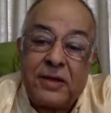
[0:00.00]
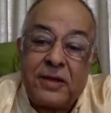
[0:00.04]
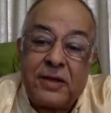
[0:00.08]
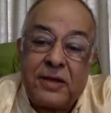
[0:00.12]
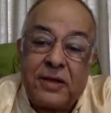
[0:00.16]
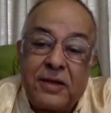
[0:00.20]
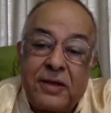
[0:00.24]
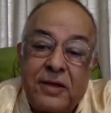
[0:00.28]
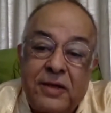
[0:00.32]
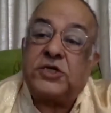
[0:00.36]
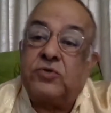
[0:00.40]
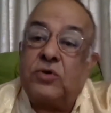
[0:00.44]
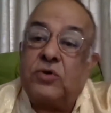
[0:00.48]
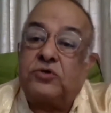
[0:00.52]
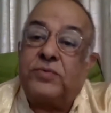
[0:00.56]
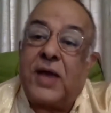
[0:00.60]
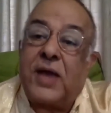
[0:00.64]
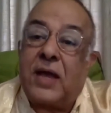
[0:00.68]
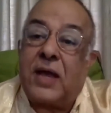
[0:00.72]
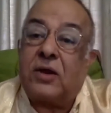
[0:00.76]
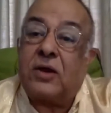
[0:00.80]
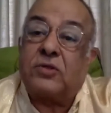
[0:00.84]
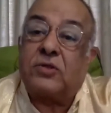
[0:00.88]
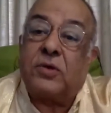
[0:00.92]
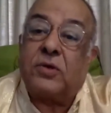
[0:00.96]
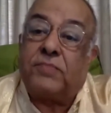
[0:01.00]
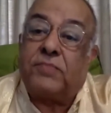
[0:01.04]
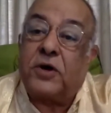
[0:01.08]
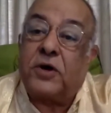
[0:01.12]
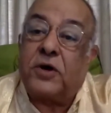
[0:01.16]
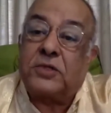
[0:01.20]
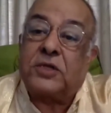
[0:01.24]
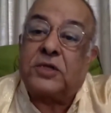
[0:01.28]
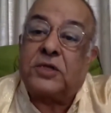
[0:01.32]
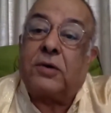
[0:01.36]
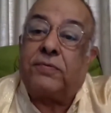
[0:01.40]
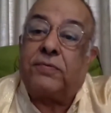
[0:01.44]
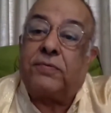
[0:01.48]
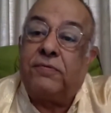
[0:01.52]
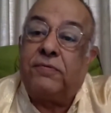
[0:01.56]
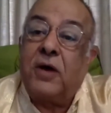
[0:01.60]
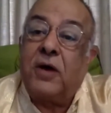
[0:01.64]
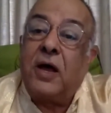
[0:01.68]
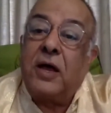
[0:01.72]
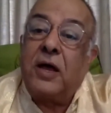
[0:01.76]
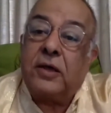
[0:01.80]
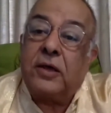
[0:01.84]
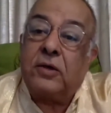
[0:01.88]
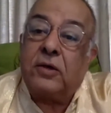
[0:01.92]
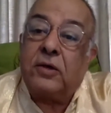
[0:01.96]
as Bodh Gaya enlightened. So this is
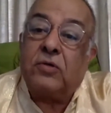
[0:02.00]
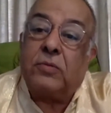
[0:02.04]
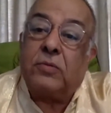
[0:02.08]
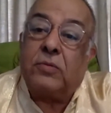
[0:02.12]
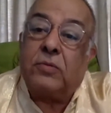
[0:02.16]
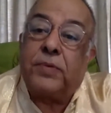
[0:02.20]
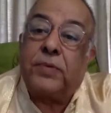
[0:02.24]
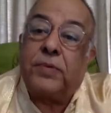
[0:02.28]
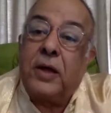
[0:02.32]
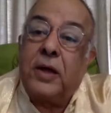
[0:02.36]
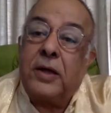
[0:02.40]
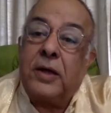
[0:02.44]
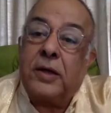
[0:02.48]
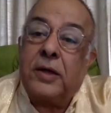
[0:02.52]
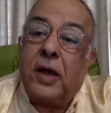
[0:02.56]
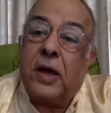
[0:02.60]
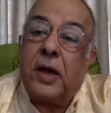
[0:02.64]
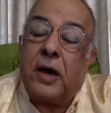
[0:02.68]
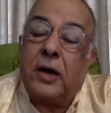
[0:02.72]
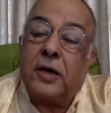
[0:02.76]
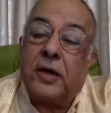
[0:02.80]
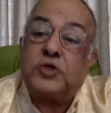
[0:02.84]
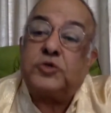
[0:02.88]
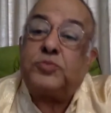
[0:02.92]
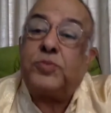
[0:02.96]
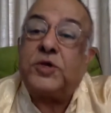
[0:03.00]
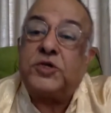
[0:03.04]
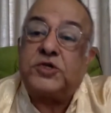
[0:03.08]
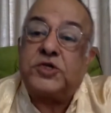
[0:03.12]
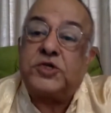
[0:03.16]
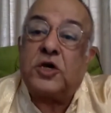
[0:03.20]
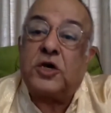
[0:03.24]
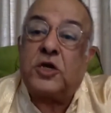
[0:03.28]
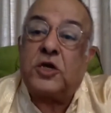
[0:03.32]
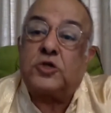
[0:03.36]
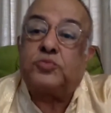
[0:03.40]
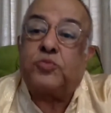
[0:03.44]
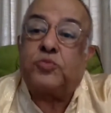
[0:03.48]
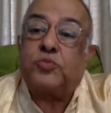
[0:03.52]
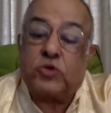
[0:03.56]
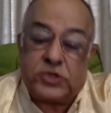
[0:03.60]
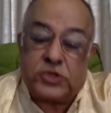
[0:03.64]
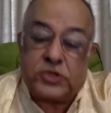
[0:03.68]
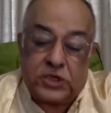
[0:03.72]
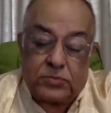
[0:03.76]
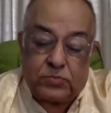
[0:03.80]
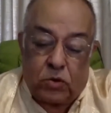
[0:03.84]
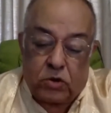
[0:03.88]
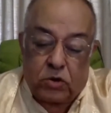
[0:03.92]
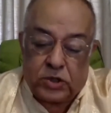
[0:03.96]
going to be another birth of,
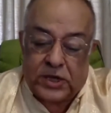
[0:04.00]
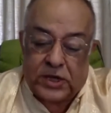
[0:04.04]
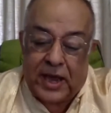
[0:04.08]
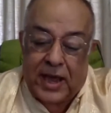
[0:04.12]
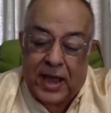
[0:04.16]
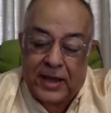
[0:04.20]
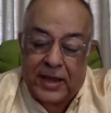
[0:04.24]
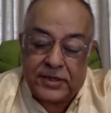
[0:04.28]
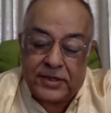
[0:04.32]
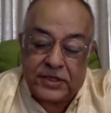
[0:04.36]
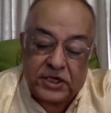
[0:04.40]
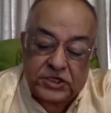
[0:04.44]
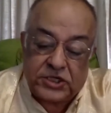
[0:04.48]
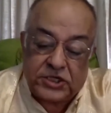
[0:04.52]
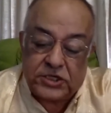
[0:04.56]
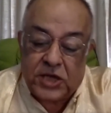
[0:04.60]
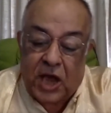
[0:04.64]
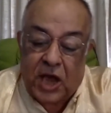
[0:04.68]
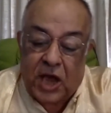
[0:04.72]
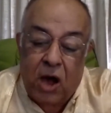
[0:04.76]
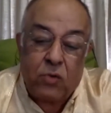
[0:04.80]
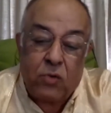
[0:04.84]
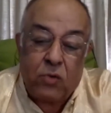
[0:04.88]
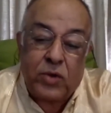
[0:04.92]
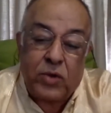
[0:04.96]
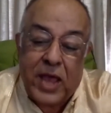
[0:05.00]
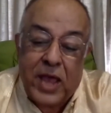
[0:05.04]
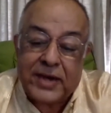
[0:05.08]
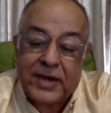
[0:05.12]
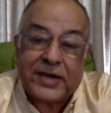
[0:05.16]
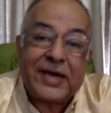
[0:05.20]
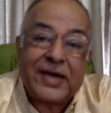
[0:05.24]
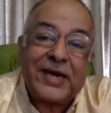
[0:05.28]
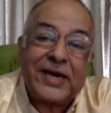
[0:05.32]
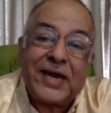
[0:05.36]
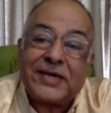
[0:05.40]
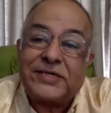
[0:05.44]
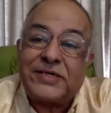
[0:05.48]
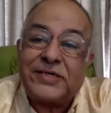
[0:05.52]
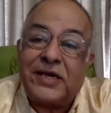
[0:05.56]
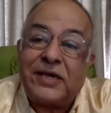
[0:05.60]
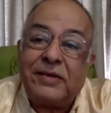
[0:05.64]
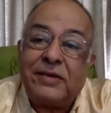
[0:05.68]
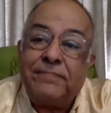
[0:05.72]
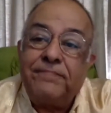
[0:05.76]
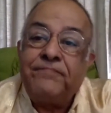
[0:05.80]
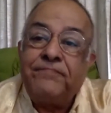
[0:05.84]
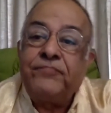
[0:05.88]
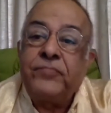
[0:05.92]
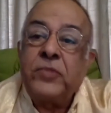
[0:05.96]
spiritual sports in Bodh Gaya. This is
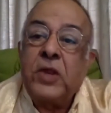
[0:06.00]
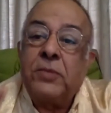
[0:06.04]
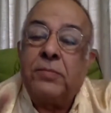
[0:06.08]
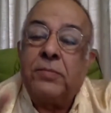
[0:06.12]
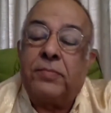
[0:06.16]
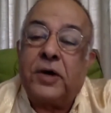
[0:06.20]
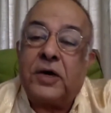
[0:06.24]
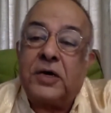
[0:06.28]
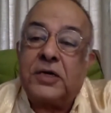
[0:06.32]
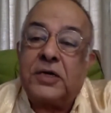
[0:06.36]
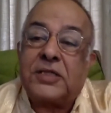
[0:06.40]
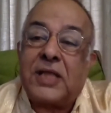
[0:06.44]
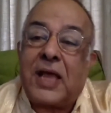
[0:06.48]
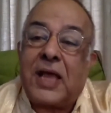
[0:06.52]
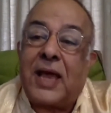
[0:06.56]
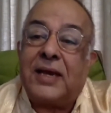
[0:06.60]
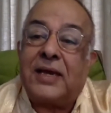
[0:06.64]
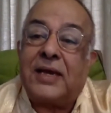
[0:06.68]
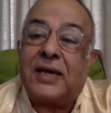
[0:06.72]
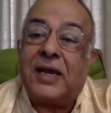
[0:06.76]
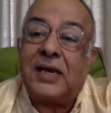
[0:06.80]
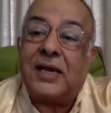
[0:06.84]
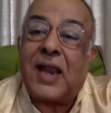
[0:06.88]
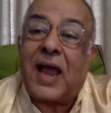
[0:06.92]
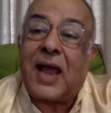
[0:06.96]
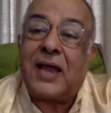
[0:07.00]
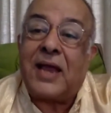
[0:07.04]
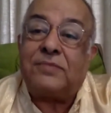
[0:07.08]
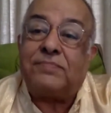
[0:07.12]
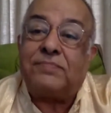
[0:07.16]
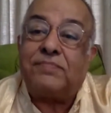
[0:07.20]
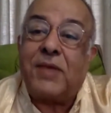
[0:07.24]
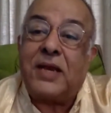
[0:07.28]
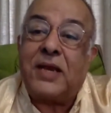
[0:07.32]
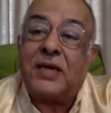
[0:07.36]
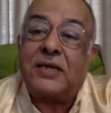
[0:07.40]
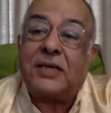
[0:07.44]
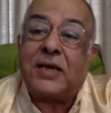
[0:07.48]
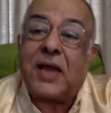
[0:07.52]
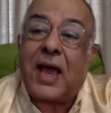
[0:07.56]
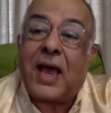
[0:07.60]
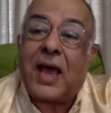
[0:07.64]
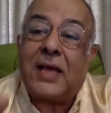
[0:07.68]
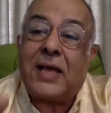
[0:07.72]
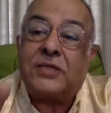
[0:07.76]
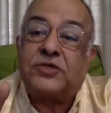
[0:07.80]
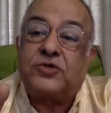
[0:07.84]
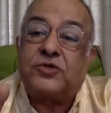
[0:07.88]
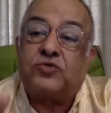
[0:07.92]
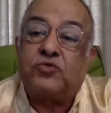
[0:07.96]
how we are connecting birth and
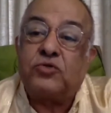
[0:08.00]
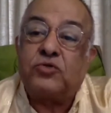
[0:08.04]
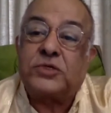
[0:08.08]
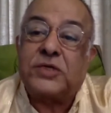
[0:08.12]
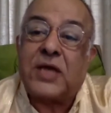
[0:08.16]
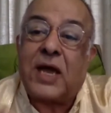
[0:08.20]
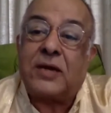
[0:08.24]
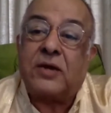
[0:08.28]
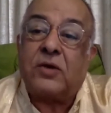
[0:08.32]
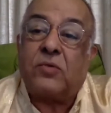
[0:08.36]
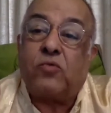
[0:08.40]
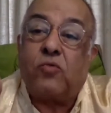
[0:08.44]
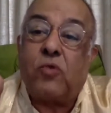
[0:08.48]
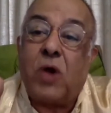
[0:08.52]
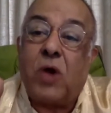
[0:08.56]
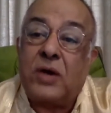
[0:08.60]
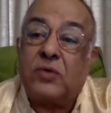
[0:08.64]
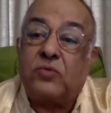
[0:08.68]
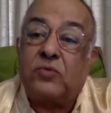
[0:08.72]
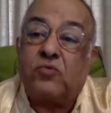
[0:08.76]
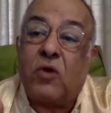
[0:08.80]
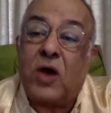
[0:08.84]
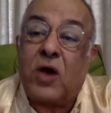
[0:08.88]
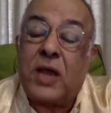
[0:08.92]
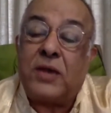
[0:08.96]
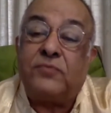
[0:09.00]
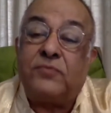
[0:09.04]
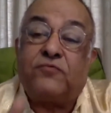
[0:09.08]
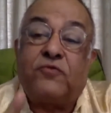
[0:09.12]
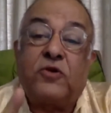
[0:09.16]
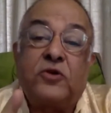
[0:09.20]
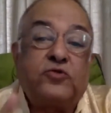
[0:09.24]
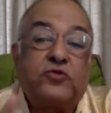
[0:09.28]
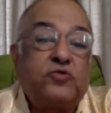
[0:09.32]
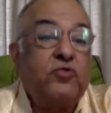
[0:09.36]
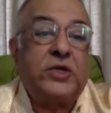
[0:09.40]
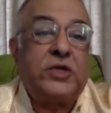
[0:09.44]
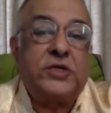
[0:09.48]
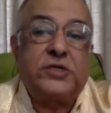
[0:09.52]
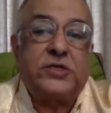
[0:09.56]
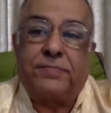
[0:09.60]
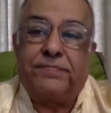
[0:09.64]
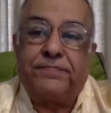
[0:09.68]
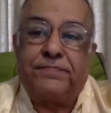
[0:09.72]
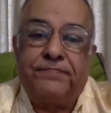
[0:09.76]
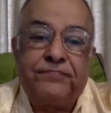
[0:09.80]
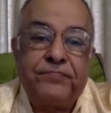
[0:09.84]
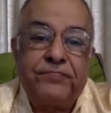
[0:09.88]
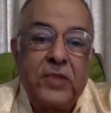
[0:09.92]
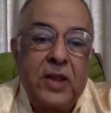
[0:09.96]
enlightenment as 2 sides of one coin for
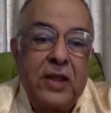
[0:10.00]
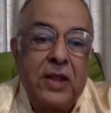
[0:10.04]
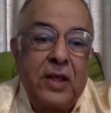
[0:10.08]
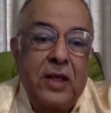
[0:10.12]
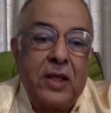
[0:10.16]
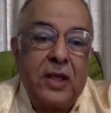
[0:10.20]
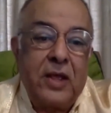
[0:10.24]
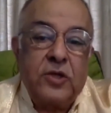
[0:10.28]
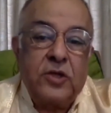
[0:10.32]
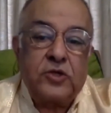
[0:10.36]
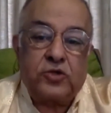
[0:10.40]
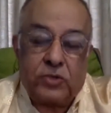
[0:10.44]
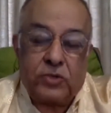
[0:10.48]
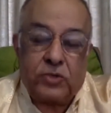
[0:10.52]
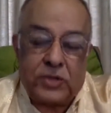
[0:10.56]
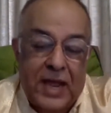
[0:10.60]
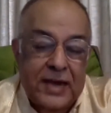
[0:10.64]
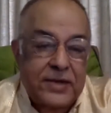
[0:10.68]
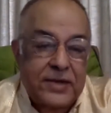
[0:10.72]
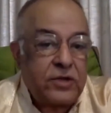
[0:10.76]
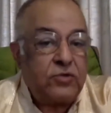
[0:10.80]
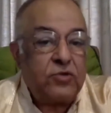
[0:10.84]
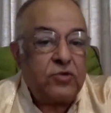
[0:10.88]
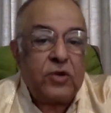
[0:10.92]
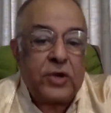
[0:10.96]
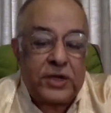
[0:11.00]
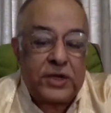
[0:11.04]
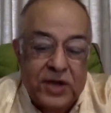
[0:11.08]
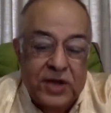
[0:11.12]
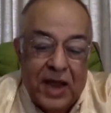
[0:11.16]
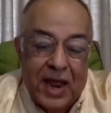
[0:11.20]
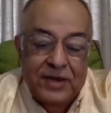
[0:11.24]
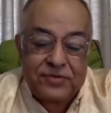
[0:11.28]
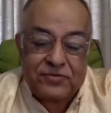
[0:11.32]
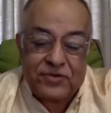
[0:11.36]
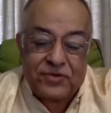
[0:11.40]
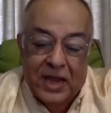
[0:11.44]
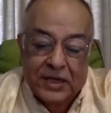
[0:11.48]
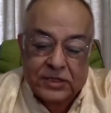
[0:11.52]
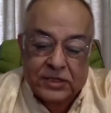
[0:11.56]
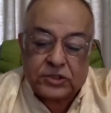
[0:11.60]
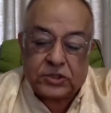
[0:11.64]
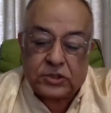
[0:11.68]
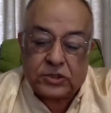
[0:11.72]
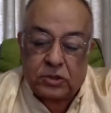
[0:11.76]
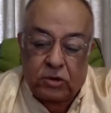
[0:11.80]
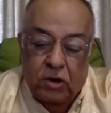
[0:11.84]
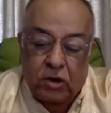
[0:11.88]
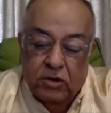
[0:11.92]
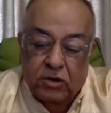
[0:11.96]
tourism, so that, it
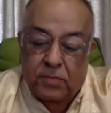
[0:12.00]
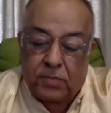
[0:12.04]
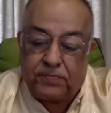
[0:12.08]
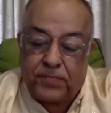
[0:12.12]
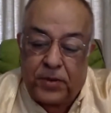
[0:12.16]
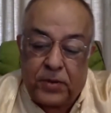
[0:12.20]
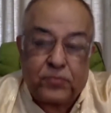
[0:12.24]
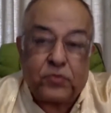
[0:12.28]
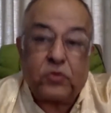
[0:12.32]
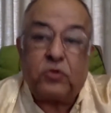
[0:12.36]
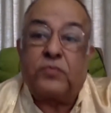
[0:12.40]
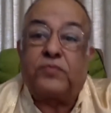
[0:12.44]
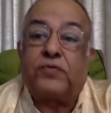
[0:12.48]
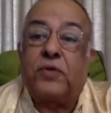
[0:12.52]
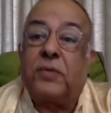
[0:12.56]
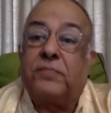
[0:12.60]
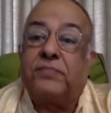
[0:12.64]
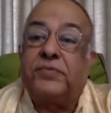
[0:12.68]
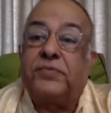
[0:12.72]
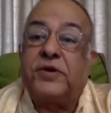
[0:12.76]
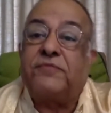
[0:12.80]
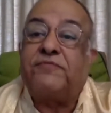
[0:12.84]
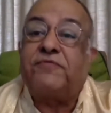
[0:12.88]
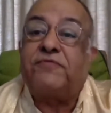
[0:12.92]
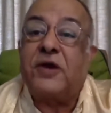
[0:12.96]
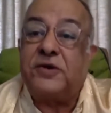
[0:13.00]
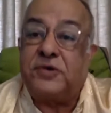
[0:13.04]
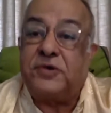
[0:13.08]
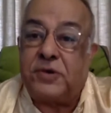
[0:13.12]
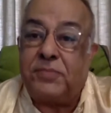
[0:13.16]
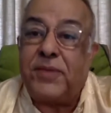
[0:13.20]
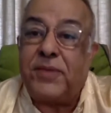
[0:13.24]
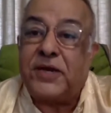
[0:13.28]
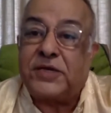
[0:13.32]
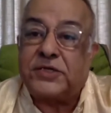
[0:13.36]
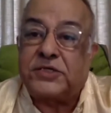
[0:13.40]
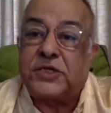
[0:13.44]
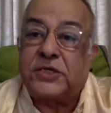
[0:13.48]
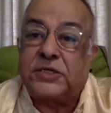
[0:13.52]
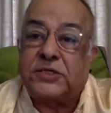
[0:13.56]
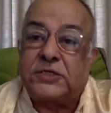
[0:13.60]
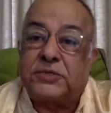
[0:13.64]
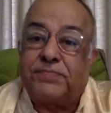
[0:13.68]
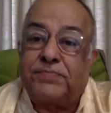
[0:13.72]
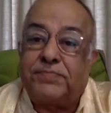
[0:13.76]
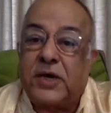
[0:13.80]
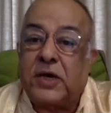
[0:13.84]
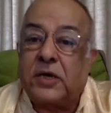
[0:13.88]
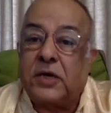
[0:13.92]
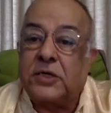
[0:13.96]
attracts a lot of people from different dimensions,
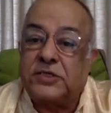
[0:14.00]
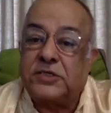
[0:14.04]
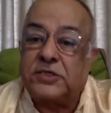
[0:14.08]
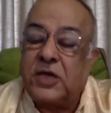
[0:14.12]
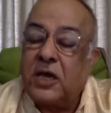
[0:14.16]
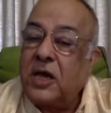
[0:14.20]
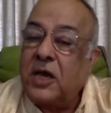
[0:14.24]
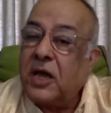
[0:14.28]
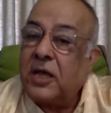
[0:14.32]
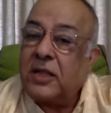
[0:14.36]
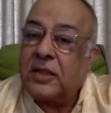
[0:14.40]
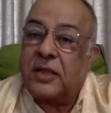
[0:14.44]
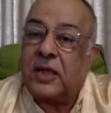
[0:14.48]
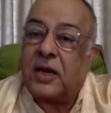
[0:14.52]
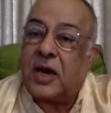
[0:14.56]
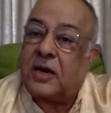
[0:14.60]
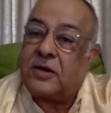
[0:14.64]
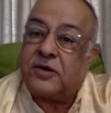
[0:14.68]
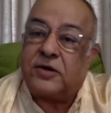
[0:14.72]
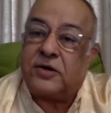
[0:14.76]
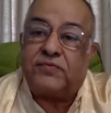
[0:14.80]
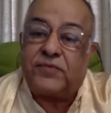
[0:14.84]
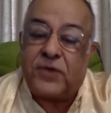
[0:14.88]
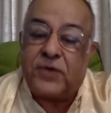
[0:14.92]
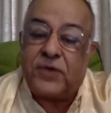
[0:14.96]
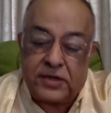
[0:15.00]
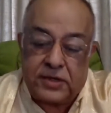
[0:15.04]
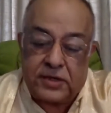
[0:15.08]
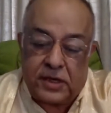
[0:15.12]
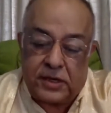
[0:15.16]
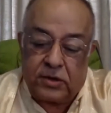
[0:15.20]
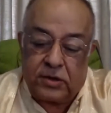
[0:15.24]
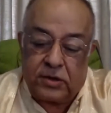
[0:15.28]
because there are different,